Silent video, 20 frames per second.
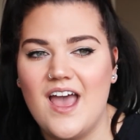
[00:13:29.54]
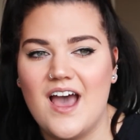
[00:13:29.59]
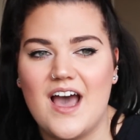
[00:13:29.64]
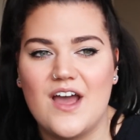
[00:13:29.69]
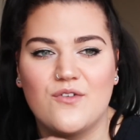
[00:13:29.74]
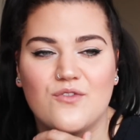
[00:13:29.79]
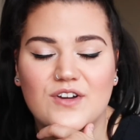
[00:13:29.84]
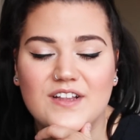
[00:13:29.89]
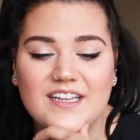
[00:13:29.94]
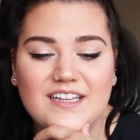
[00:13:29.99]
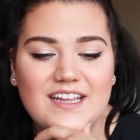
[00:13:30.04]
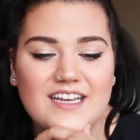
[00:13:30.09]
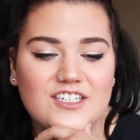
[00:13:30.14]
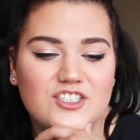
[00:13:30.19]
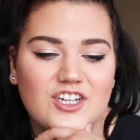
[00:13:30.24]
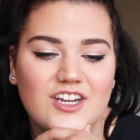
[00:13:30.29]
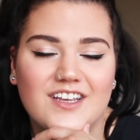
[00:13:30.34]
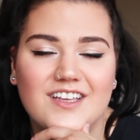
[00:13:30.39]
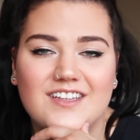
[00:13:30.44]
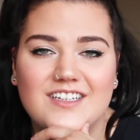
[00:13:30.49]
I really like
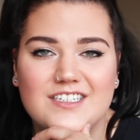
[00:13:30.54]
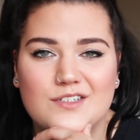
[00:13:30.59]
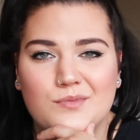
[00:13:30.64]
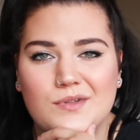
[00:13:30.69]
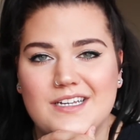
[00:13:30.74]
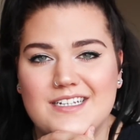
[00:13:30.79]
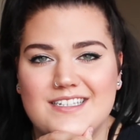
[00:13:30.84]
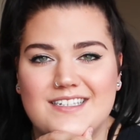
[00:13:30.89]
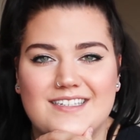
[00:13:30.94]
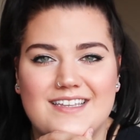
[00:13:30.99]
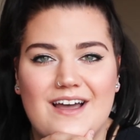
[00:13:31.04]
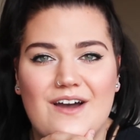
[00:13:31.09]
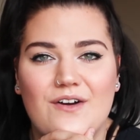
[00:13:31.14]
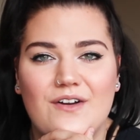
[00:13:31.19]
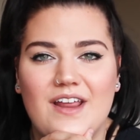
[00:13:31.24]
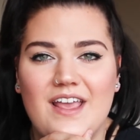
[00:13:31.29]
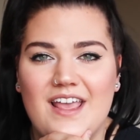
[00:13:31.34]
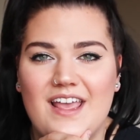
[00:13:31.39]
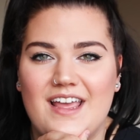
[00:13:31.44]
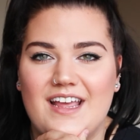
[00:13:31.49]
checking these places
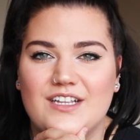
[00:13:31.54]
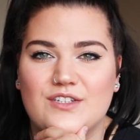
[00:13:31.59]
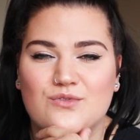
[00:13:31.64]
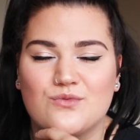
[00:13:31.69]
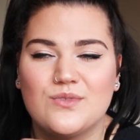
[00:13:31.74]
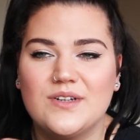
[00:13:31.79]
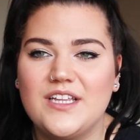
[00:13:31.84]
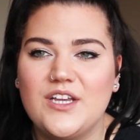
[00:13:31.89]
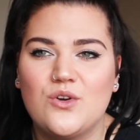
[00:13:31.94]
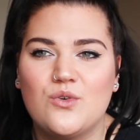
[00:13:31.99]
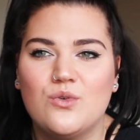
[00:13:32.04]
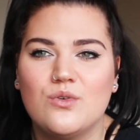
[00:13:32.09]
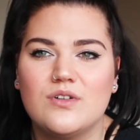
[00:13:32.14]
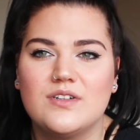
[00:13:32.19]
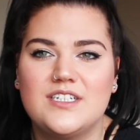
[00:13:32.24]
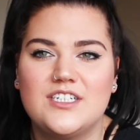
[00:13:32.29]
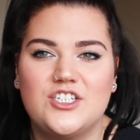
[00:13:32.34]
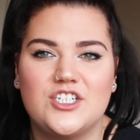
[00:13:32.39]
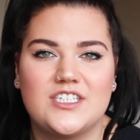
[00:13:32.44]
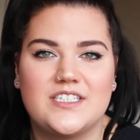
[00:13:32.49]
out. It's really cool
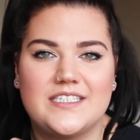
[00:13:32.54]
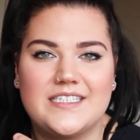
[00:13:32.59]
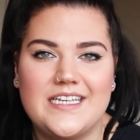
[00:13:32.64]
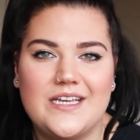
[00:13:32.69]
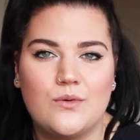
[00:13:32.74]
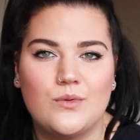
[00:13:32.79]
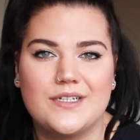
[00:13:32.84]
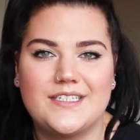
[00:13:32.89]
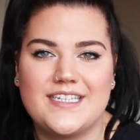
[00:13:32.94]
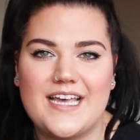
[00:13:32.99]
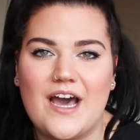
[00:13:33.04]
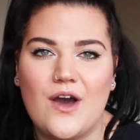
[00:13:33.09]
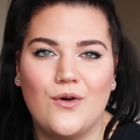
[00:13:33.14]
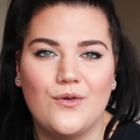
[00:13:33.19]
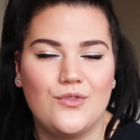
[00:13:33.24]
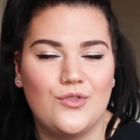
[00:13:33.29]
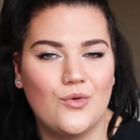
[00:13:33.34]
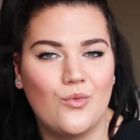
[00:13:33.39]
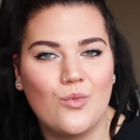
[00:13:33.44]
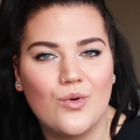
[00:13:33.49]
to just see what's
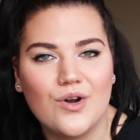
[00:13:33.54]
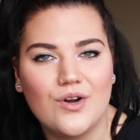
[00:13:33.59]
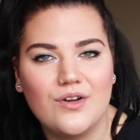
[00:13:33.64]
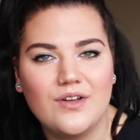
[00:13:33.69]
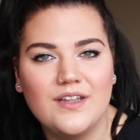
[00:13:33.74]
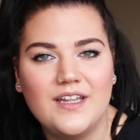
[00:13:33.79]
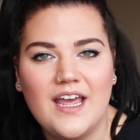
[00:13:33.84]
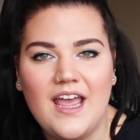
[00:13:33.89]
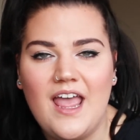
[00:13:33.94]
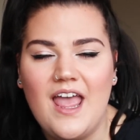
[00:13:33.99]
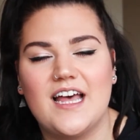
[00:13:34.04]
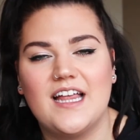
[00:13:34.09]
out in the world.